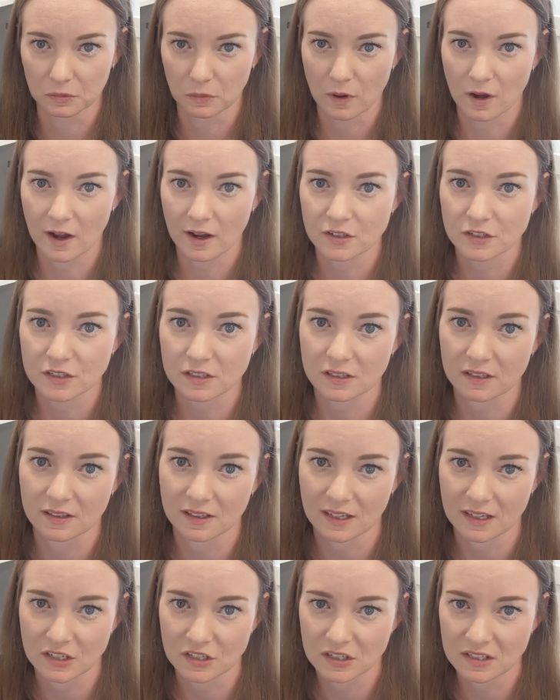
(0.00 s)
wash in
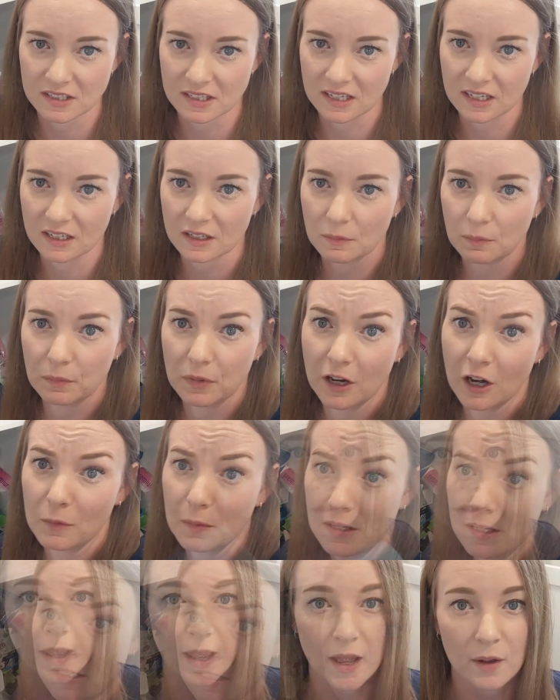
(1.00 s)
the kitchen sink.
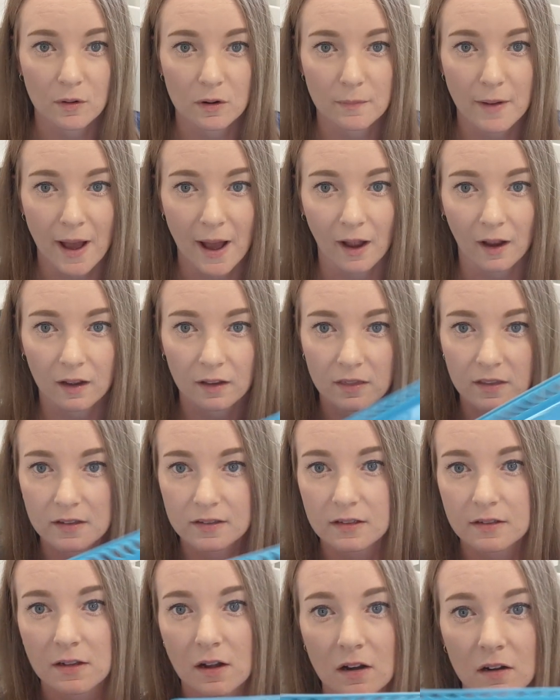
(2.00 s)
BRB. Okay, we're back.
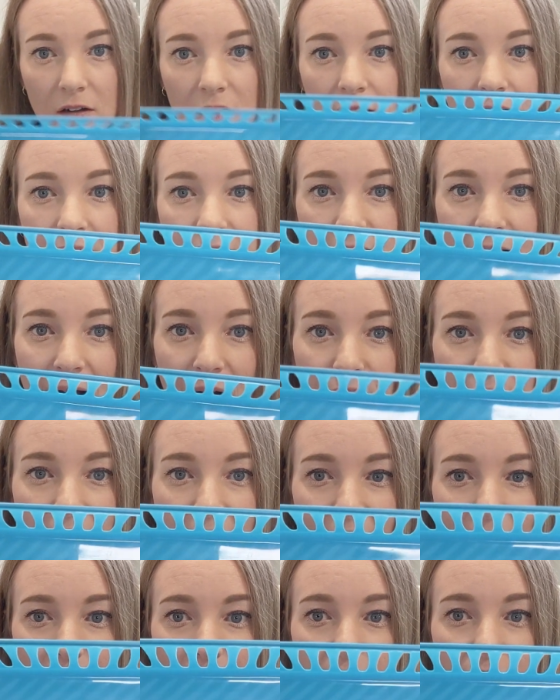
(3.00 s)
This is all cleaned out
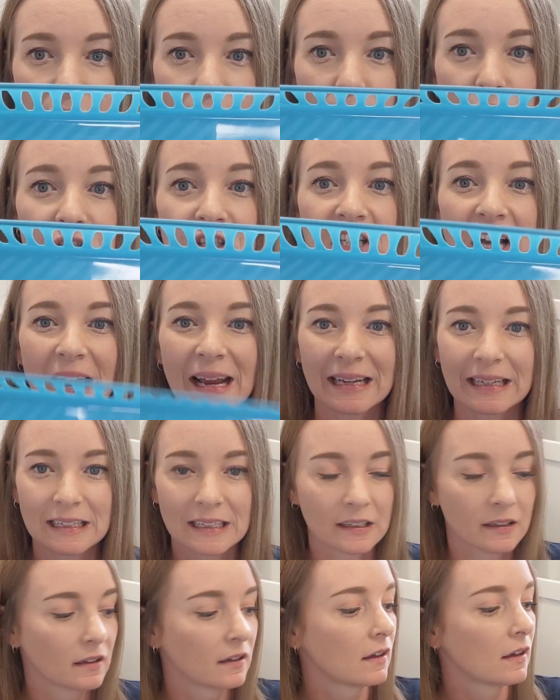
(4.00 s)
now, so
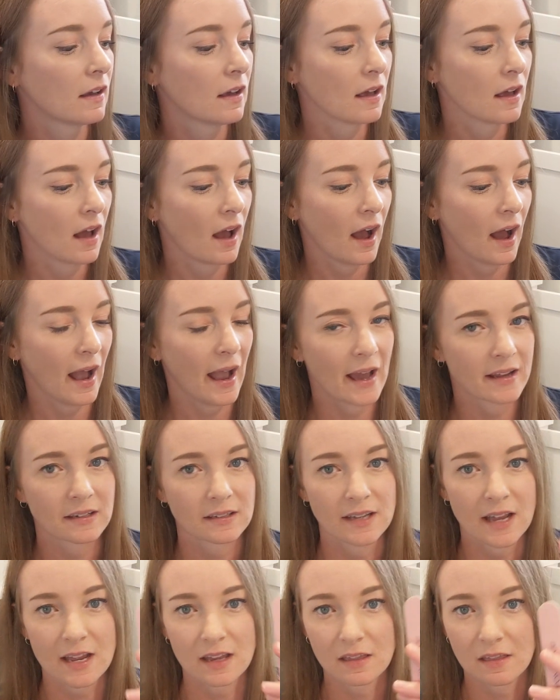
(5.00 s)
shiny. I had to
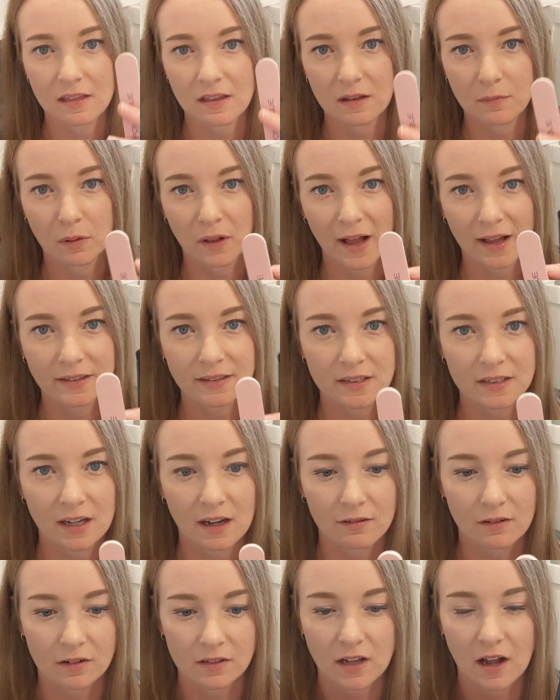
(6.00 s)
take the plastic
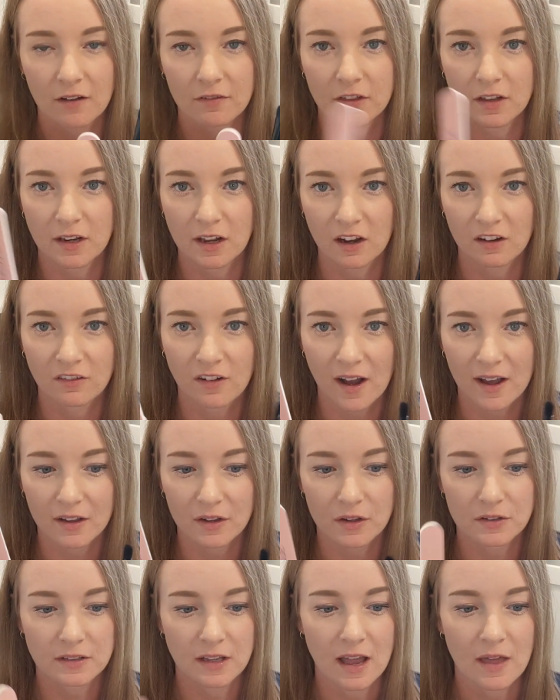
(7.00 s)
covers off the nail
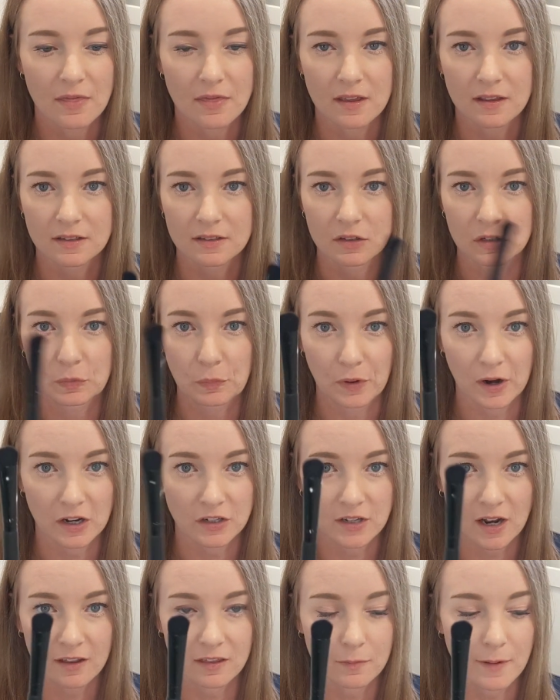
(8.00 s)
files and this little
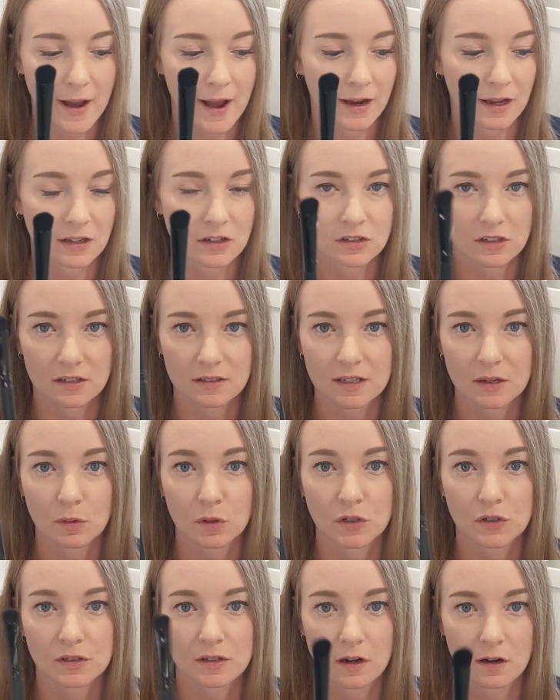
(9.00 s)
brush out of the package because they
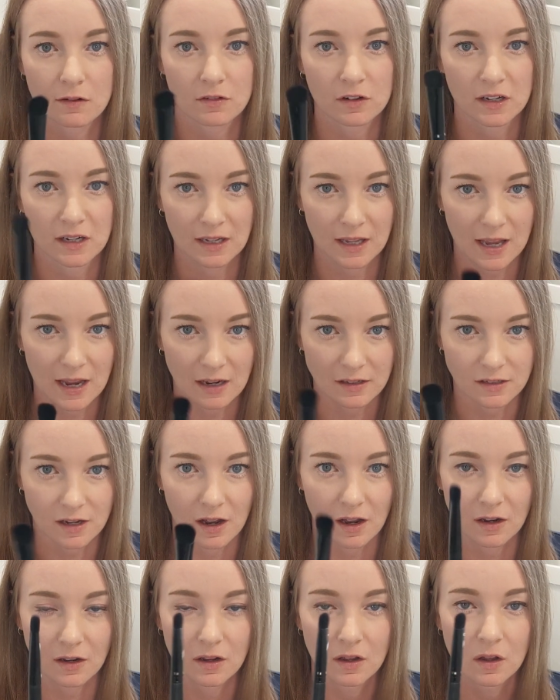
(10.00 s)
were just covered and caked
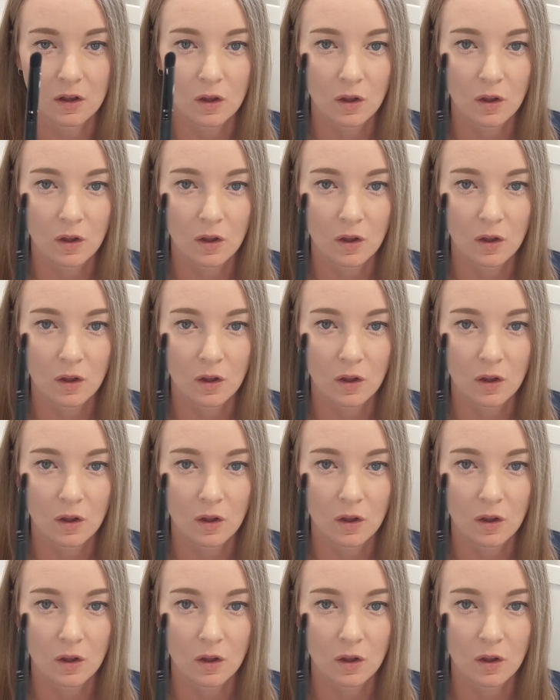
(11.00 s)
on